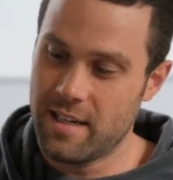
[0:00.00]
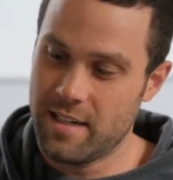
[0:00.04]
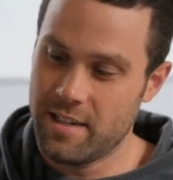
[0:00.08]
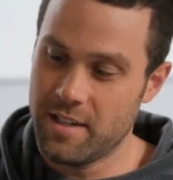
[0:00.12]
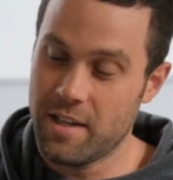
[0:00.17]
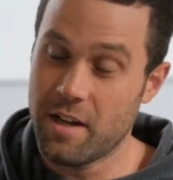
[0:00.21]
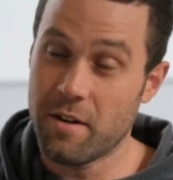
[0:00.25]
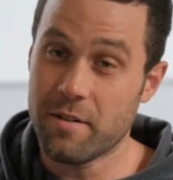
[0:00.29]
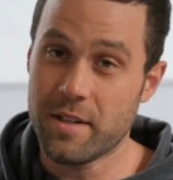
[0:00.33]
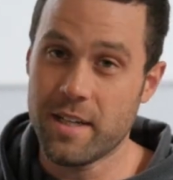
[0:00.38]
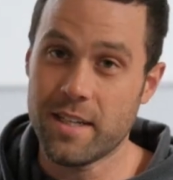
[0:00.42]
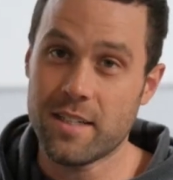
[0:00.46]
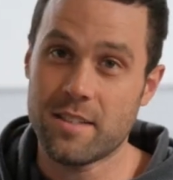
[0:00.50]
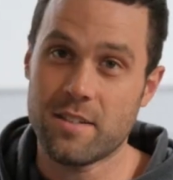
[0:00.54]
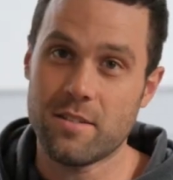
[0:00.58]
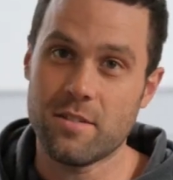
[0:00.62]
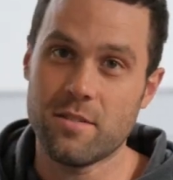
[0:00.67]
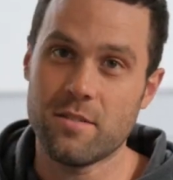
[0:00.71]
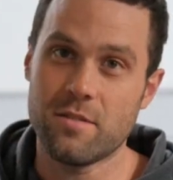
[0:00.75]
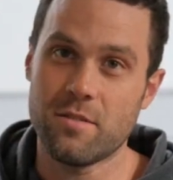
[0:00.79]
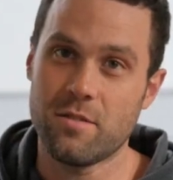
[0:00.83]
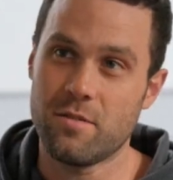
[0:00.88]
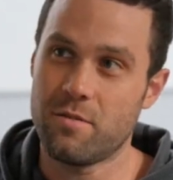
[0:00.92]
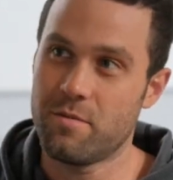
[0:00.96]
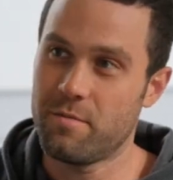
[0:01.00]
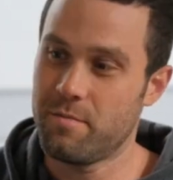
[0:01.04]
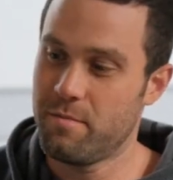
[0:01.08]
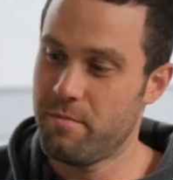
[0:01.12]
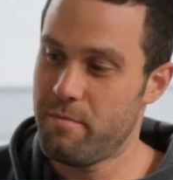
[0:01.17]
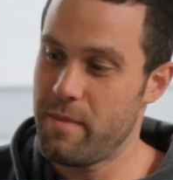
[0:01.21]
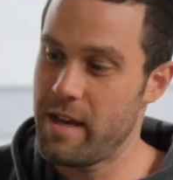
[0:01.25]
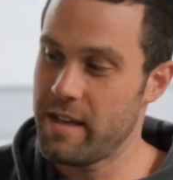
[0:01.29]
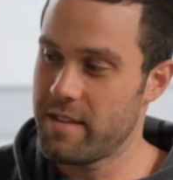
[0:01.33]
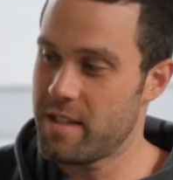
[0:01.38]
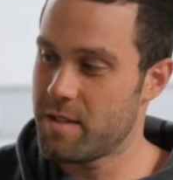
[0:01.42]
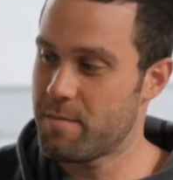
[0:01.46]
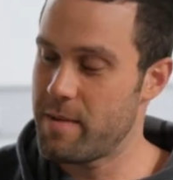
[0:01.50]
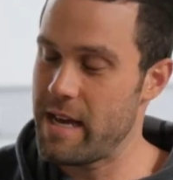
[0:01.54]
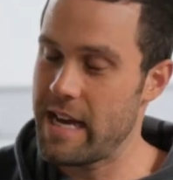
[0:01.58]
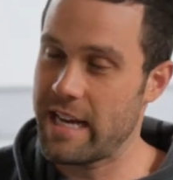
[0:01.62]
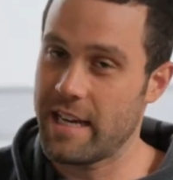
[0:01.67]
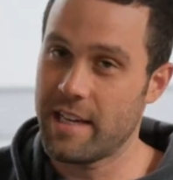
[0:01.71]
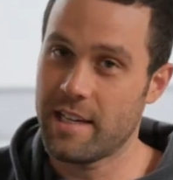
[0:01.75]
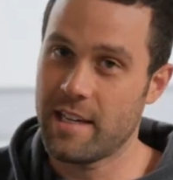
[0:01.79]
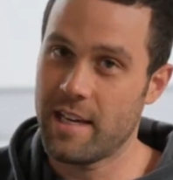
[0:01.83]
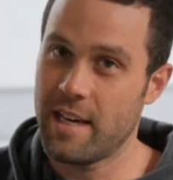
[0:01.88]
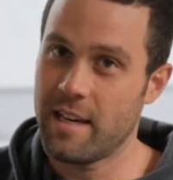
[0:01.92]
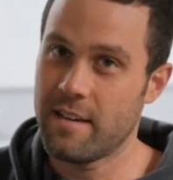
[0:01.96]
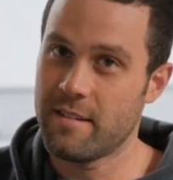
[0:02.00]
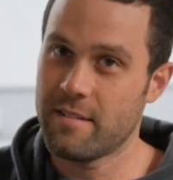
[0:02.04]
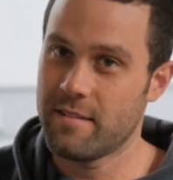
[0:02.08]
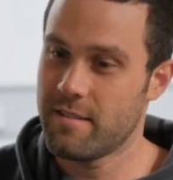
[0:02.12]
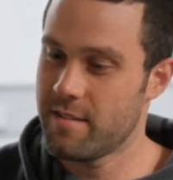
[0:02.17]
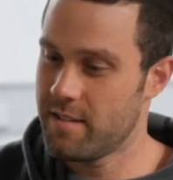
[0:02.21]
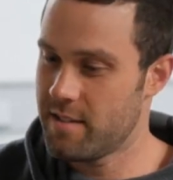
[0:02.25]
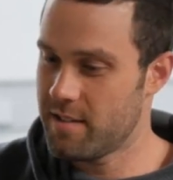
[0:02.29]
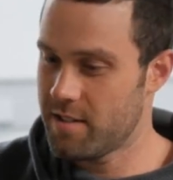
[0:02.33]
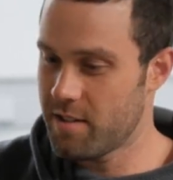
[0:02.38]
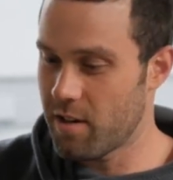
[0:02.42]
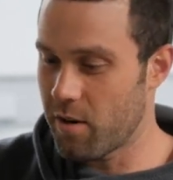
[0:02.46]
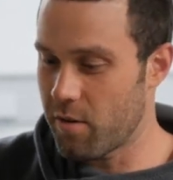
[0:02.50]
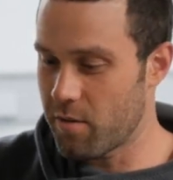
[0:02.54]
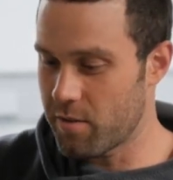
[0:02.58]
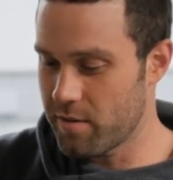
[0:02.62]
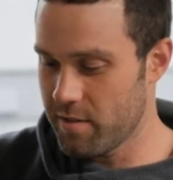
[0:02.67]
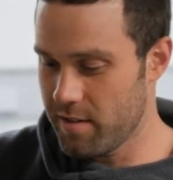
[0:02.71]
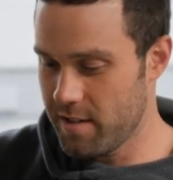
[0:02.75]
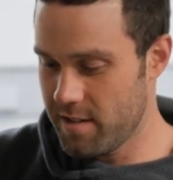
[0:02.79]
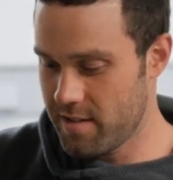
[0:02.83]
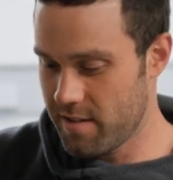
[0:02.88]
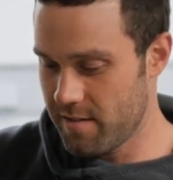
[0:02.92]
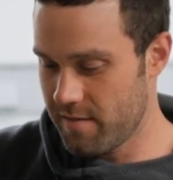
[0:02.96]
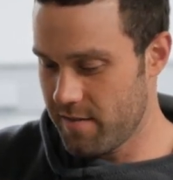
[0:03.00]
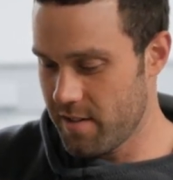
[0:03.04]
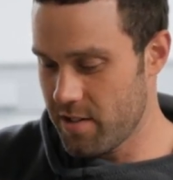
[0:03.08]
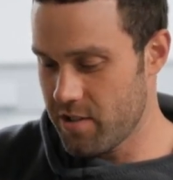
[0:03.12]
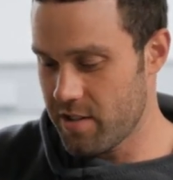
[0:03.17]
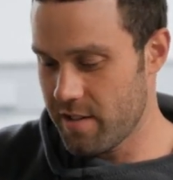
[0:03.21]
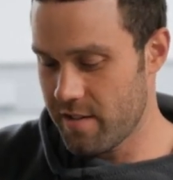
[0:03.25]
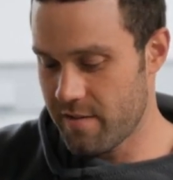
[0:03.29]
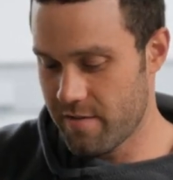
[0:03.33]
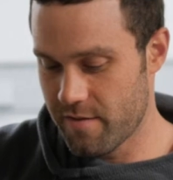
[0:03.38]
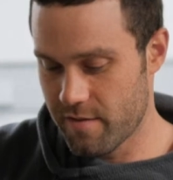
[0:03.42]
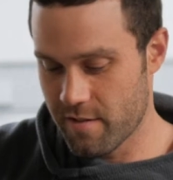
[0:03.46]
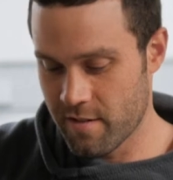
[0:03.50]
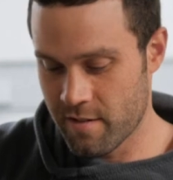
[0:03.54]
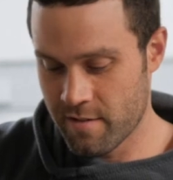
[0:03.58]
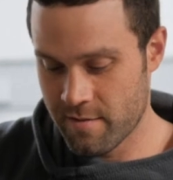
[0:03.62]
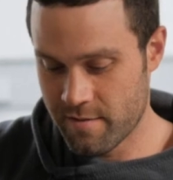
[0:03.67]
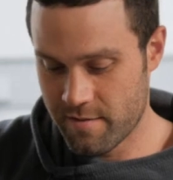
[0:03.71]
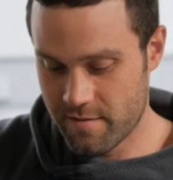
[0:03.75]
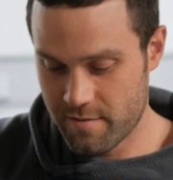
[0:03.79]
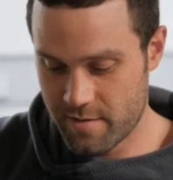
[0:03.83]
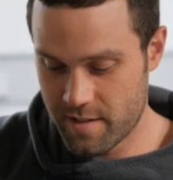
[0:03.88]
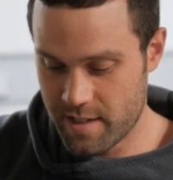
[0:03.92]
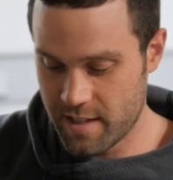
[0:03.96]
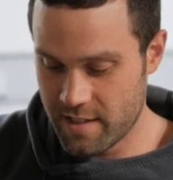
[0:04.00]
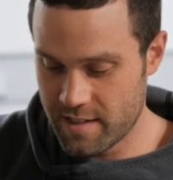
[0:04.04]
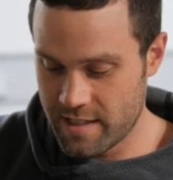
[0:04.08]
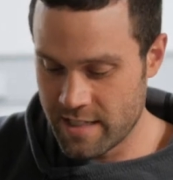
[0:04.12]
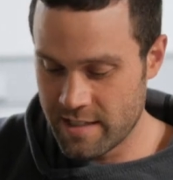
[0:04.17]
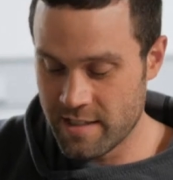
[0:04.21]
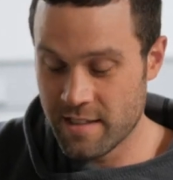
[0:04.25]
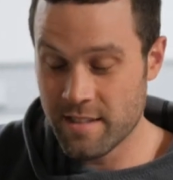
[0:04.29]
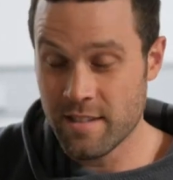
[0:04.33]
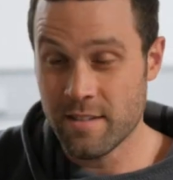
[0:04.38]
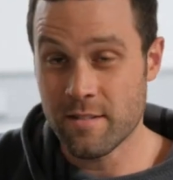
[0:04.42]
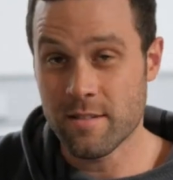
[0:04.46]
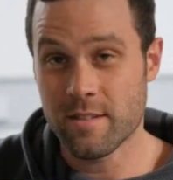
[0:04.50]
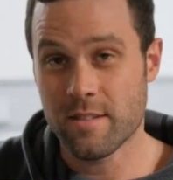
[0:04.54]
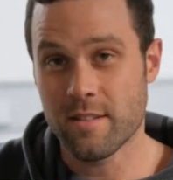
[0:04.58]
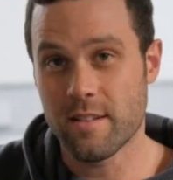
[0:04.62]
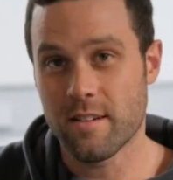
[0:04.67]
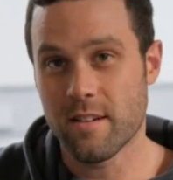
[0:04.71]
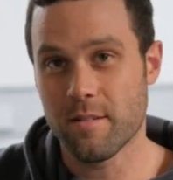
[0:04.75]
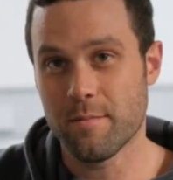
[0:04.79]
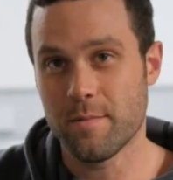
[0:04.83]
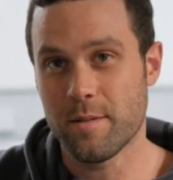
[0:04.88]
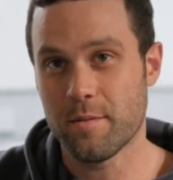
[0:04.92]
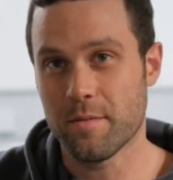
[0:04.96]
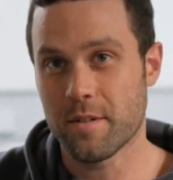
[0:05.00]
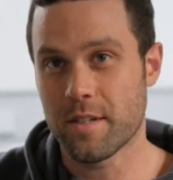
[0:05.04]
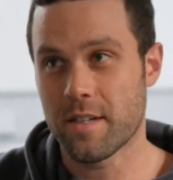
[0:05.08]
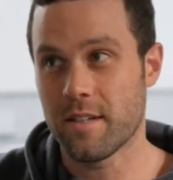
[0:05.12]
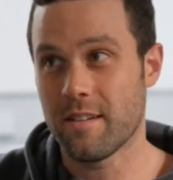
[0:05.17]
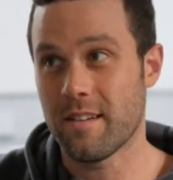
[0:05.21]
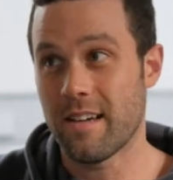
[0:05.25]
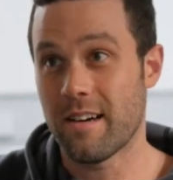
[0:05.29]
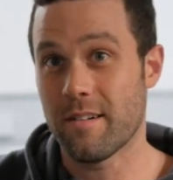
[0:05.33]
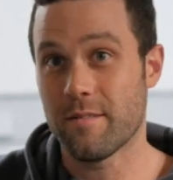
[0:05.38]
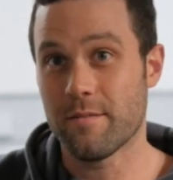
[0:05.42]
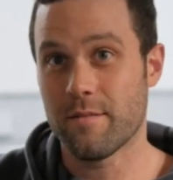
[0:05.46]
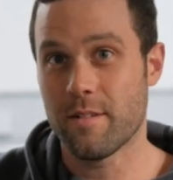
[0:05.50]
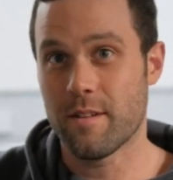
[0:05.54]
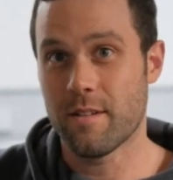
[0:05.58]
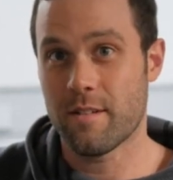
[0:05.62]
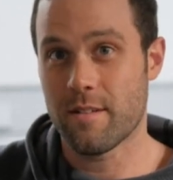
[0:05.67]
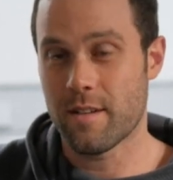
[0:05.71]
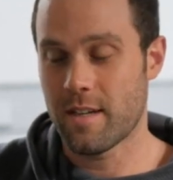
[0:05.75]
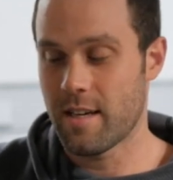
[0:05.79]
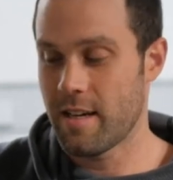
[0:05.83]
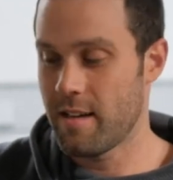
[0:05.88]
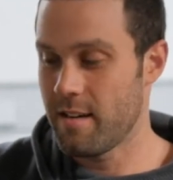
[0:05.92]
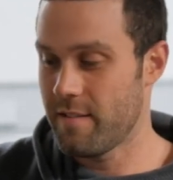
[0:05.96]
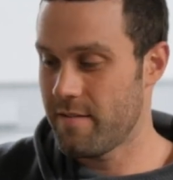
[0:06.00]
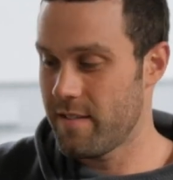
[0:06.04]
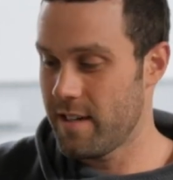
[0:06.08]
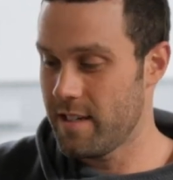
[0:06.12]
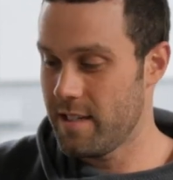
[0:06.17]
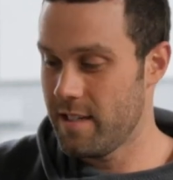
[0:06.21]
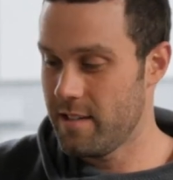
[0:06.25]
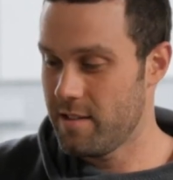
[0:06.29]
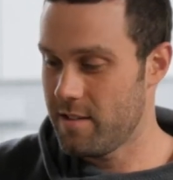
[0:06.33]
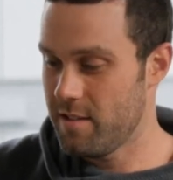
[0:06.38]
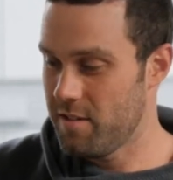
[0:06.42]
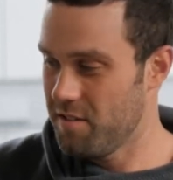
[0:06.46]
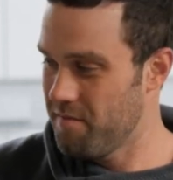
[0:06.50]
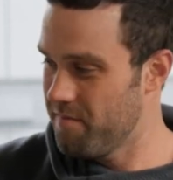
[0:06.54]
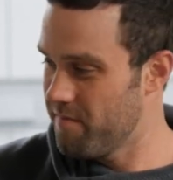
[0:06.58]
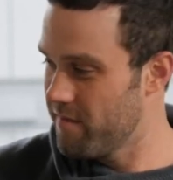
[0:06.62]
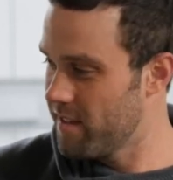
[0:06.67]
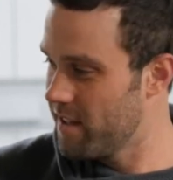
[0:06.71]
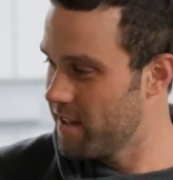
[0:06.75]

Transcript: No need to make this pack again. It's totally sufficient for the intended use that I'll be bringing it out with again if I need to.